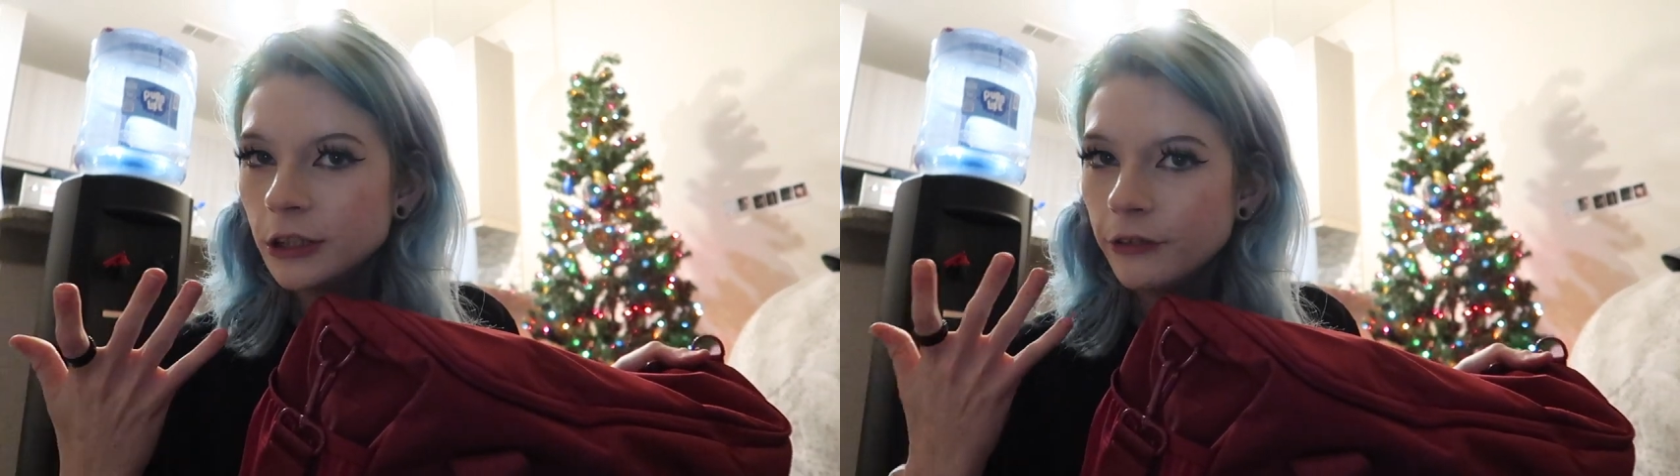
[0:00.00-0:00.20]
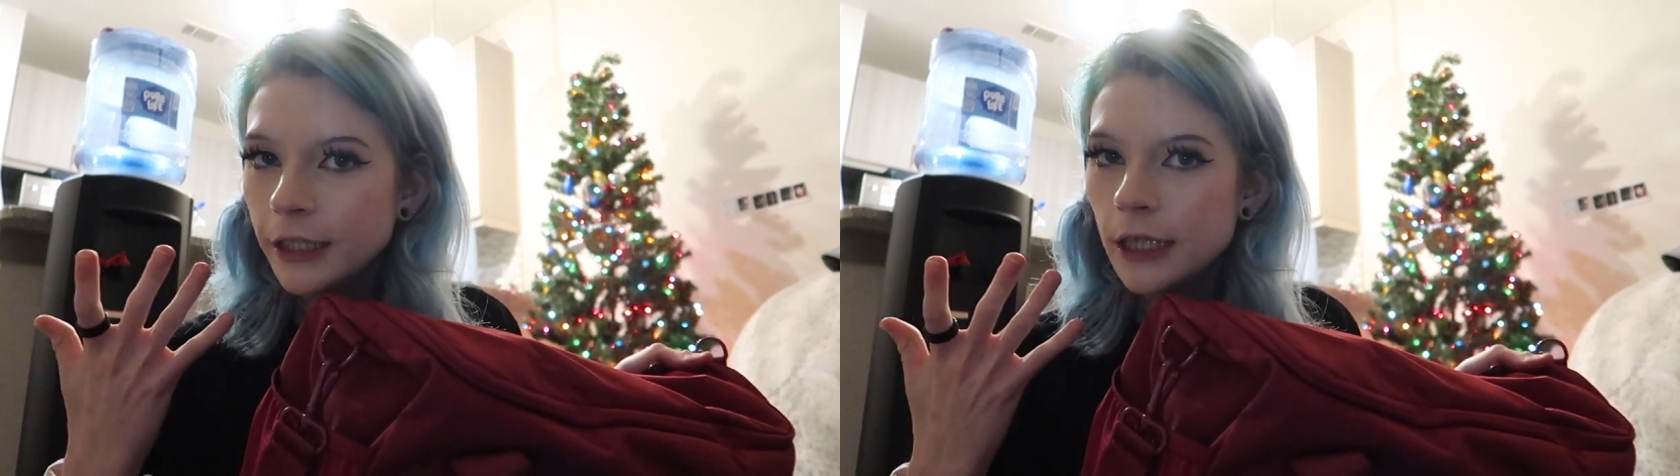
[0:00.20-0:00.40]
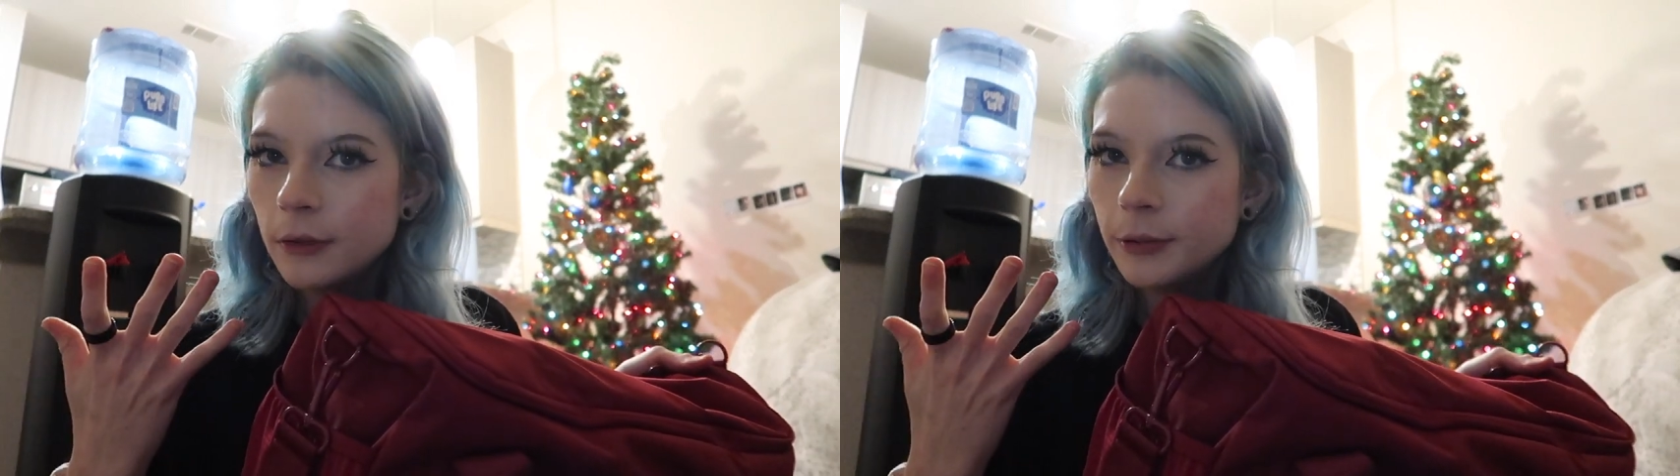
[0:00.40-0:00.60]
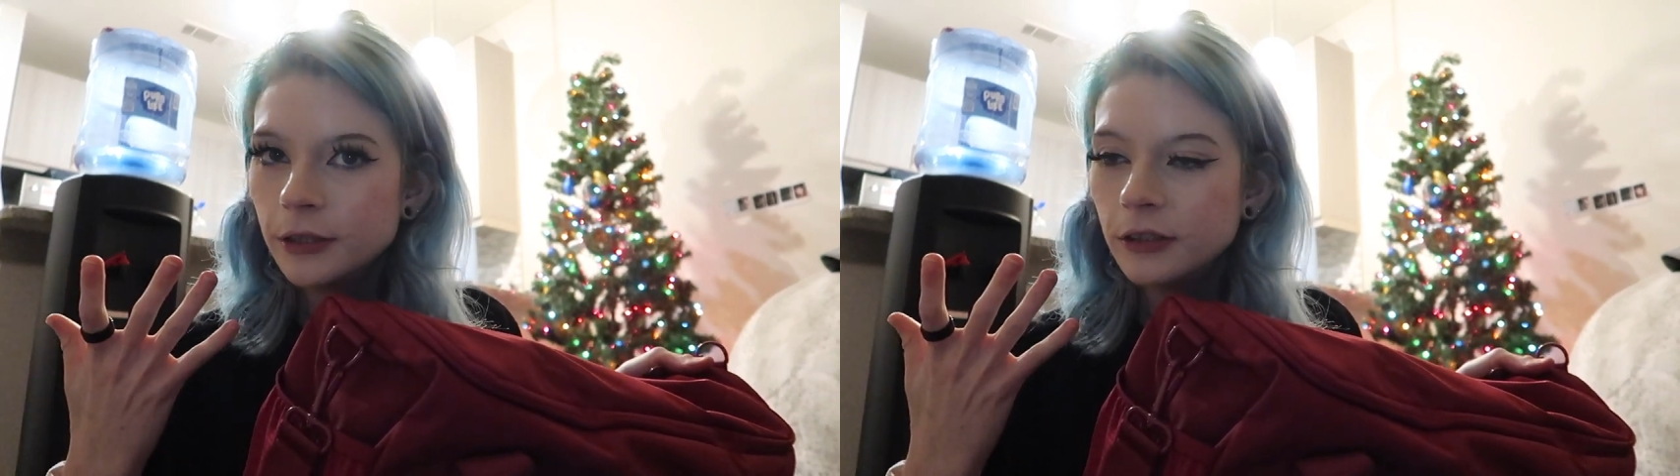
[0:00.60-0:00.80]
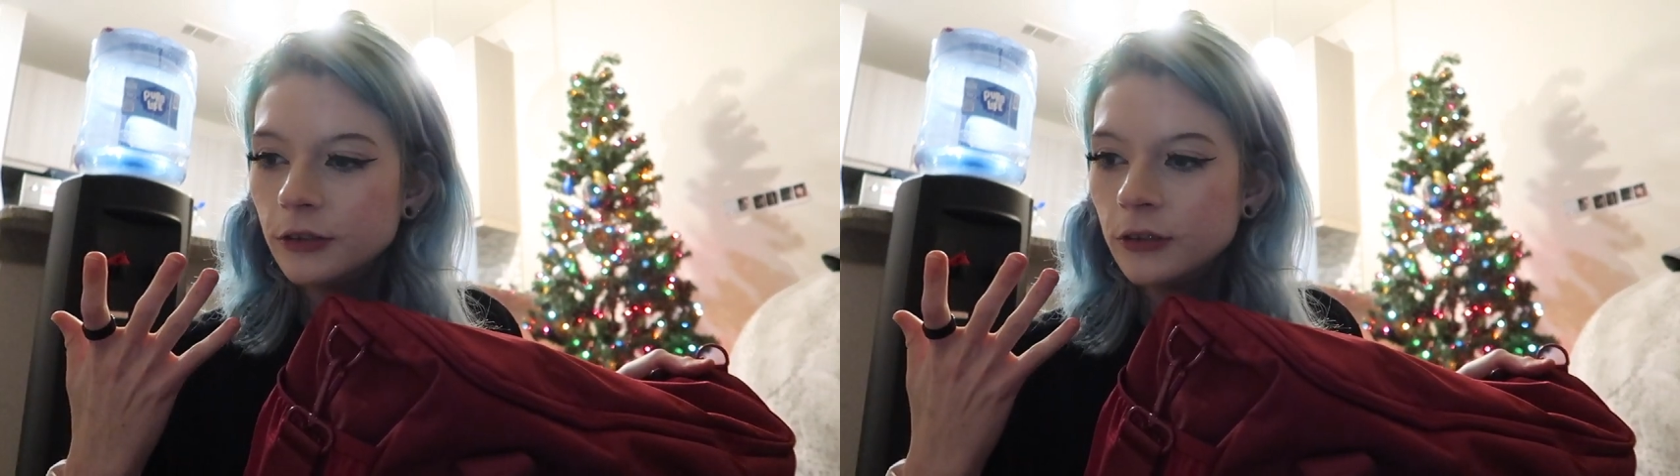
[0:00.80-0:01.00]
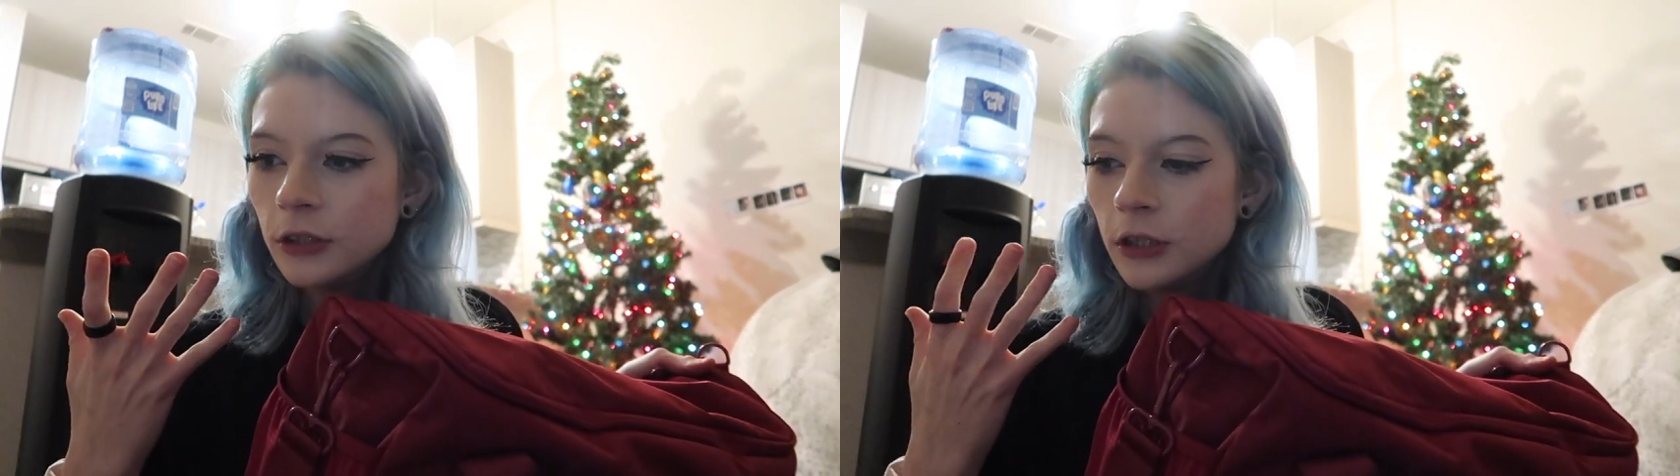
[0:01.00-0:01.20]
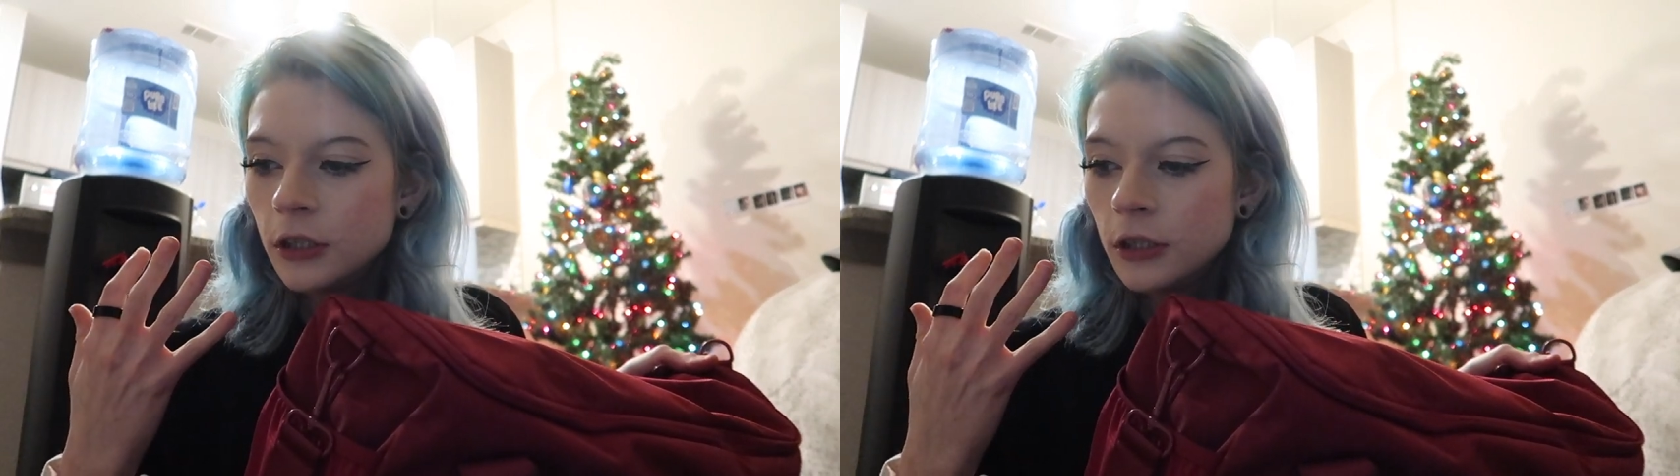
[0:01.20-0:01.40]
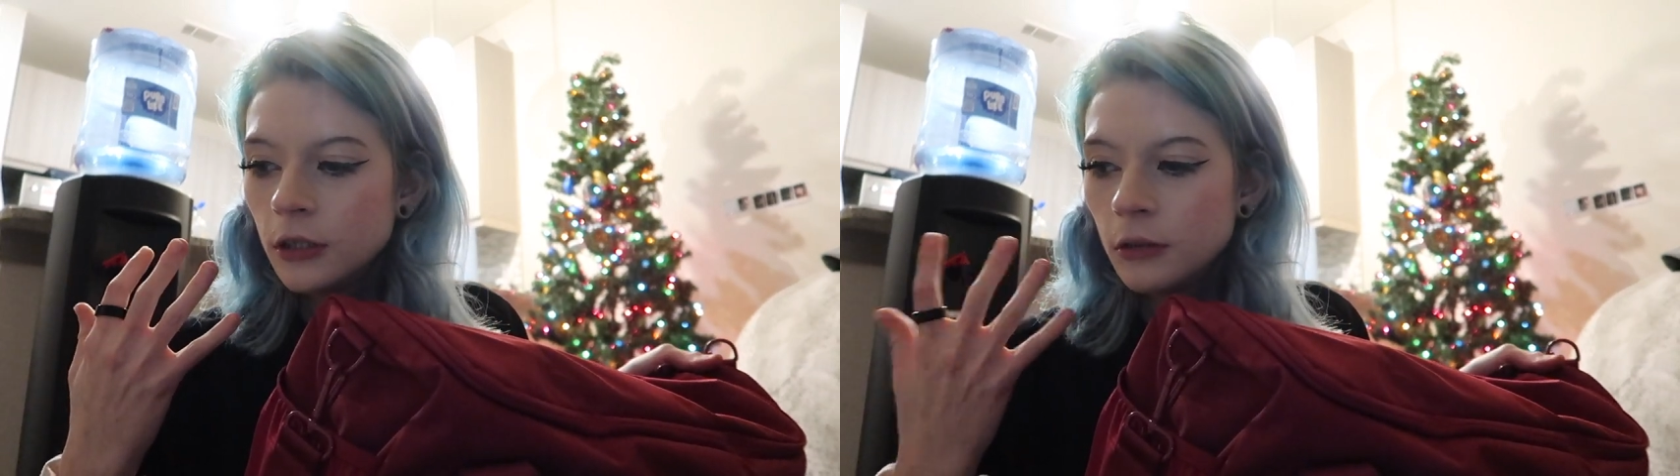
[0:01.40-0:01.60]
here right now because
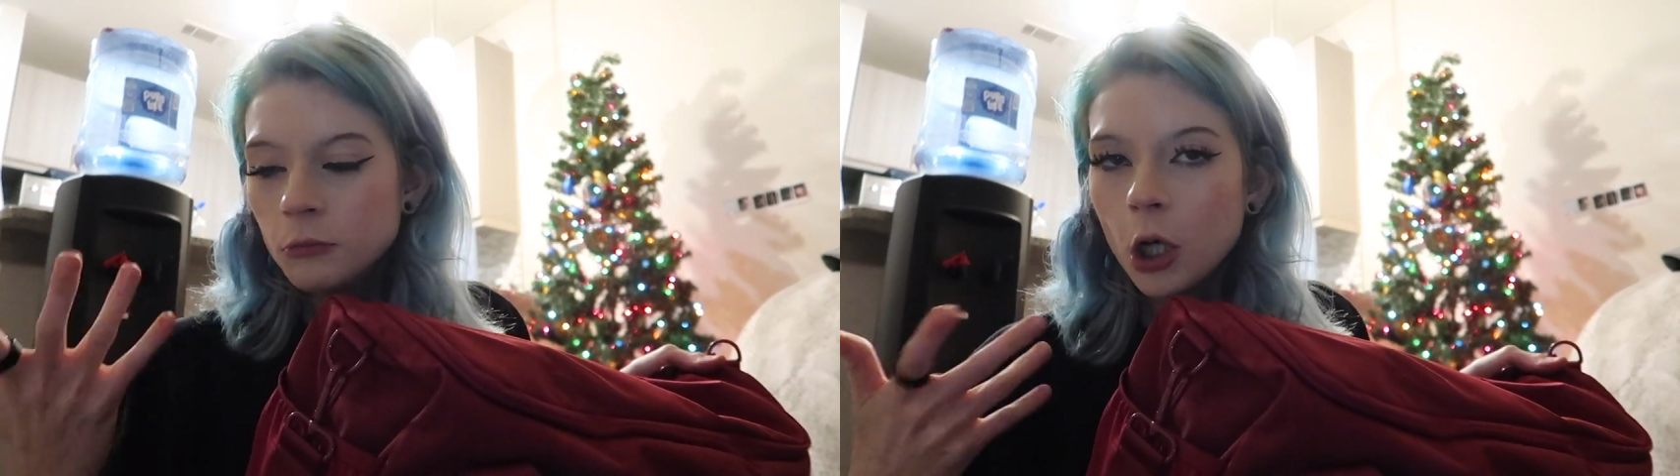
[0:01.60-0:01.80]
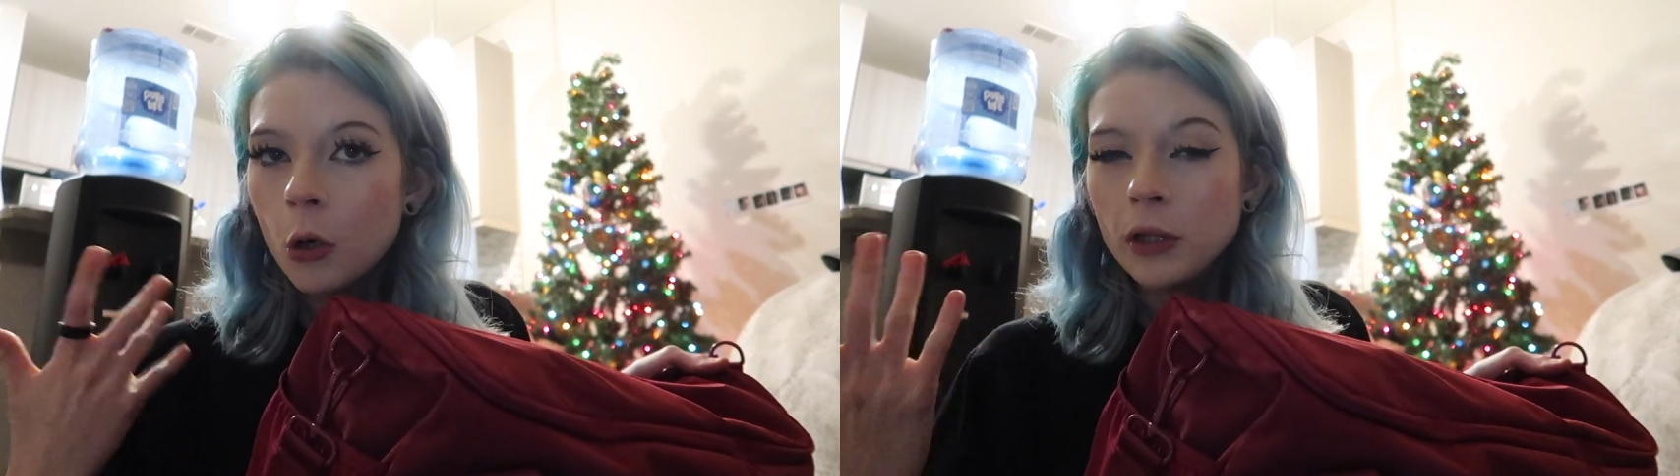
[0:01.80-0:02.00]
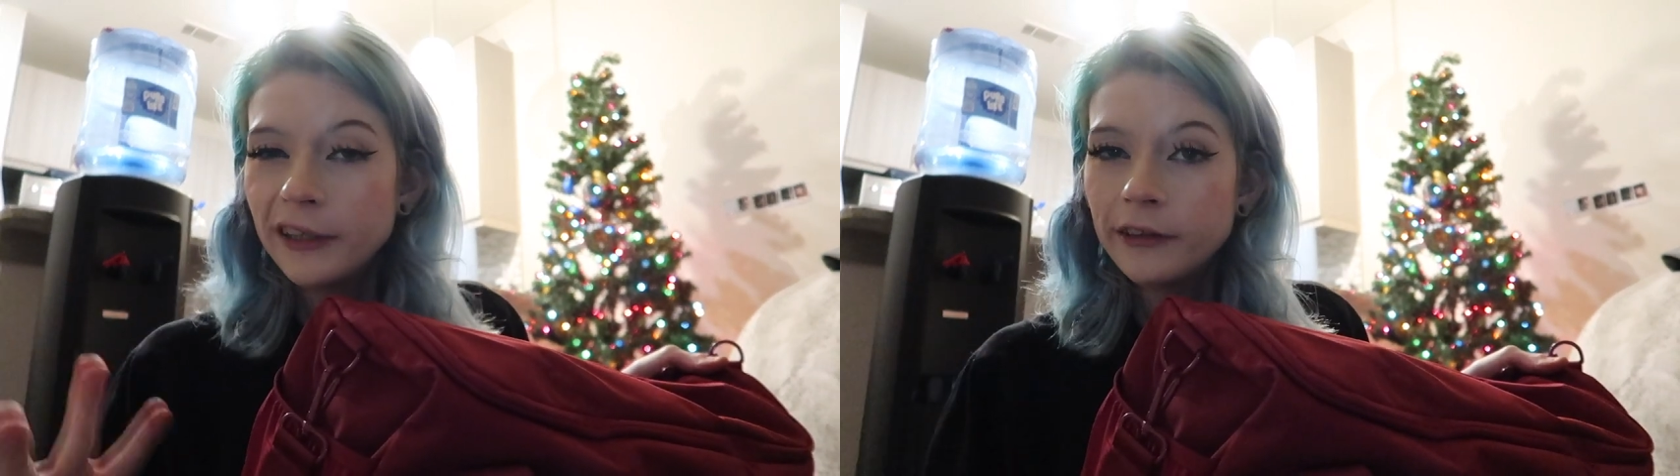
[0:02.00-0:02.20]
I'm not going